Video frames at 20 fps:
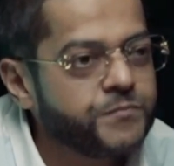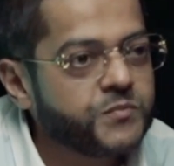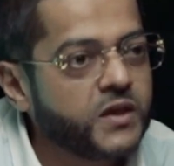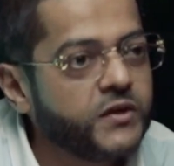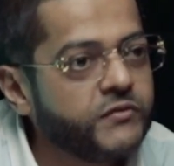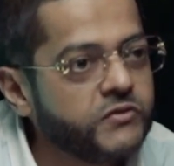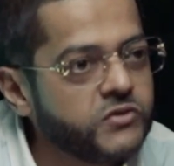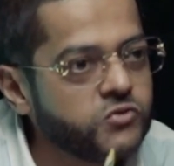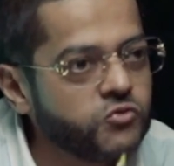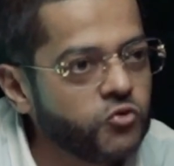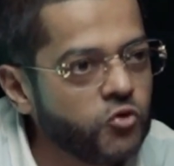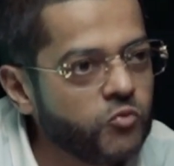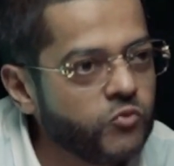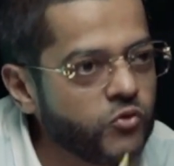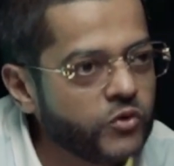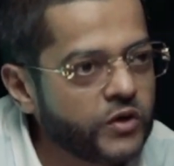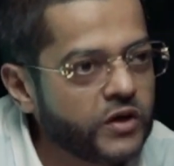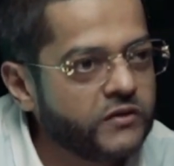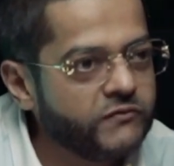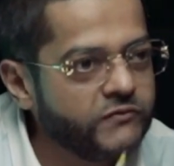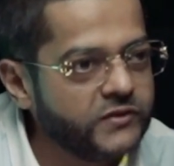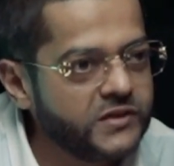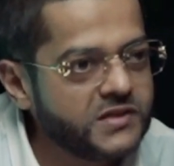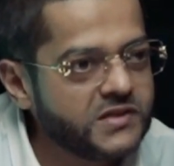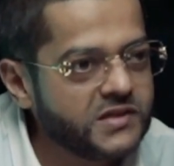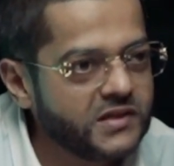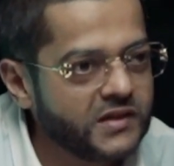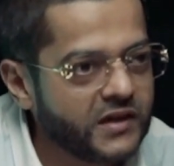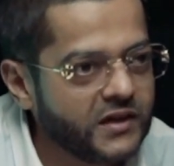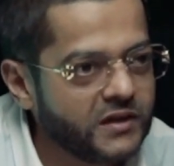There is no more
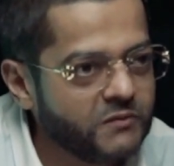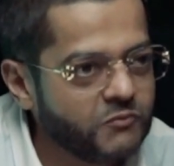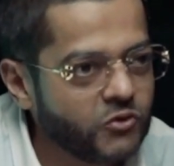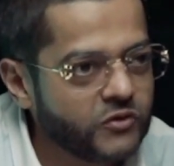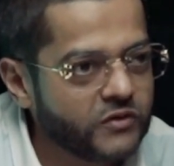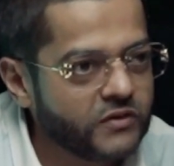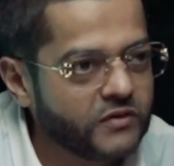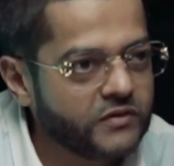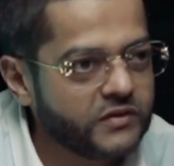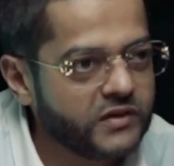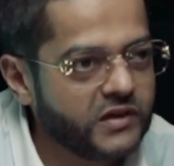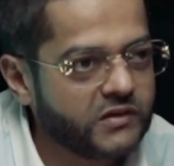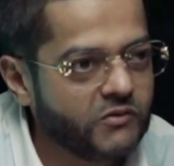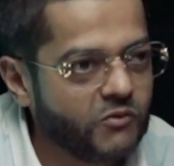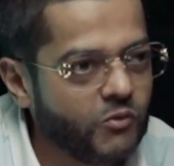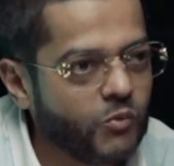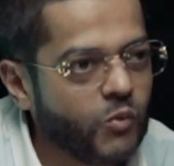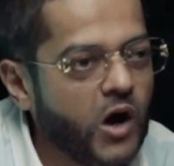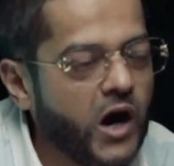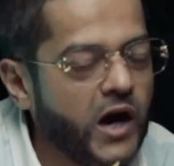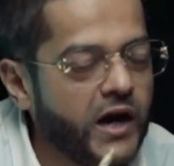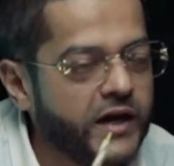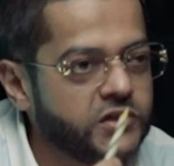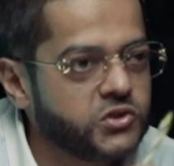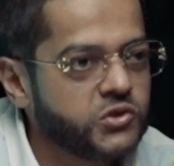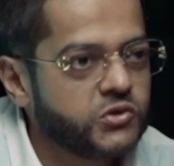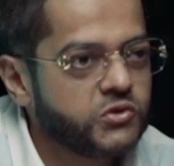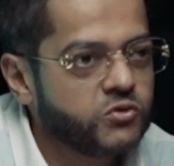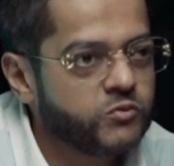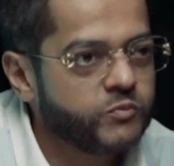convincing anymore. Why
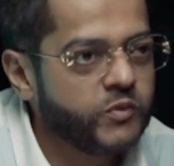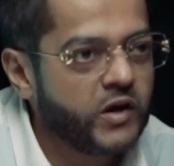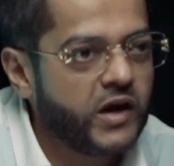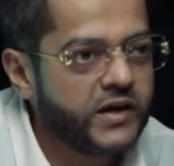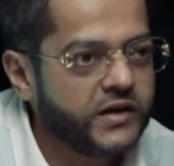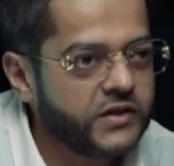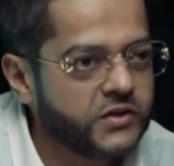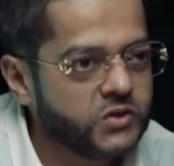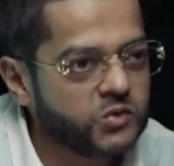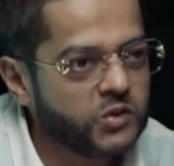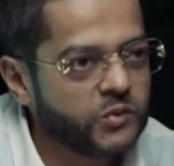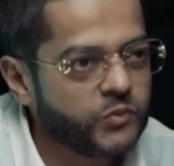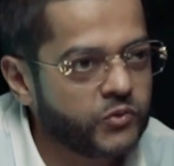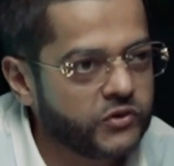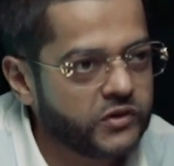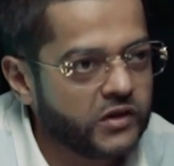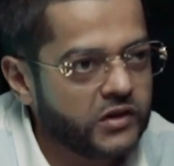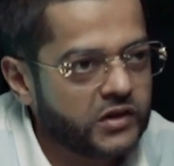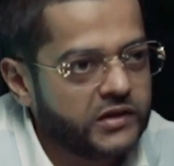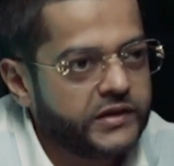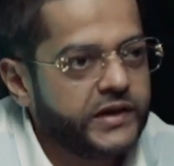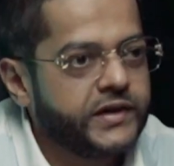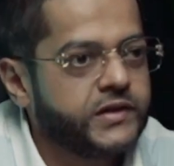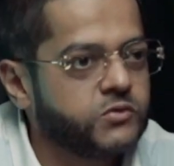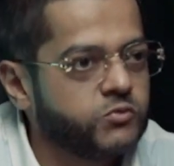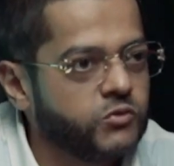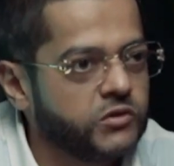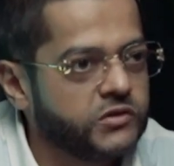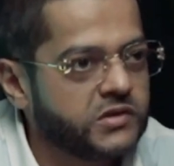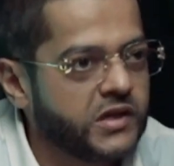should you buy into a product? And that
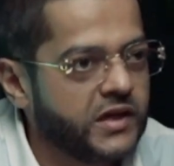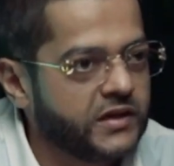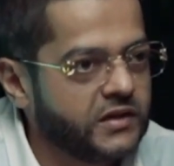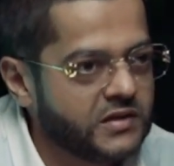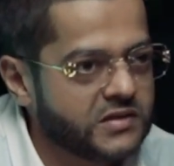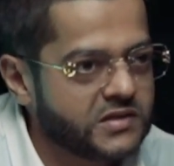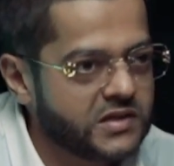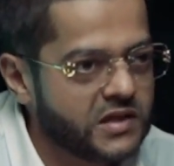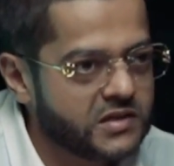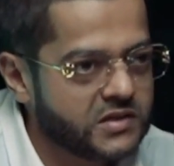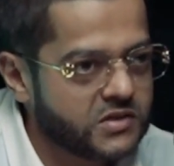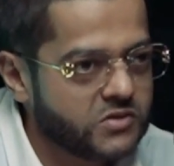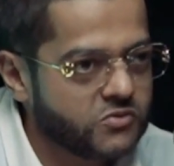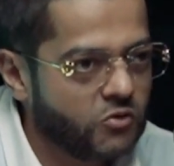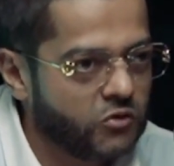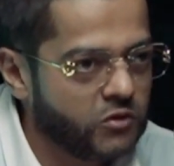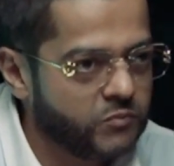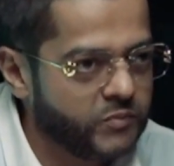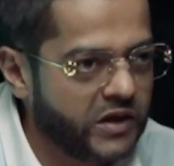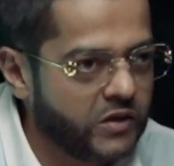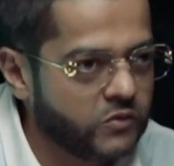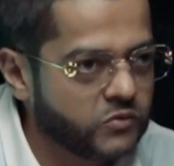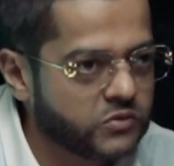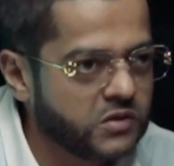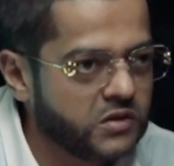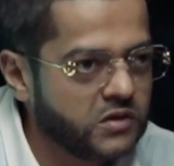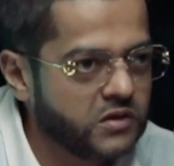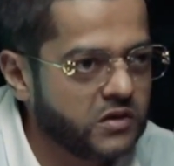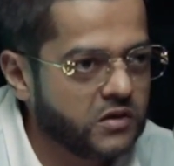is what I think sales is all about.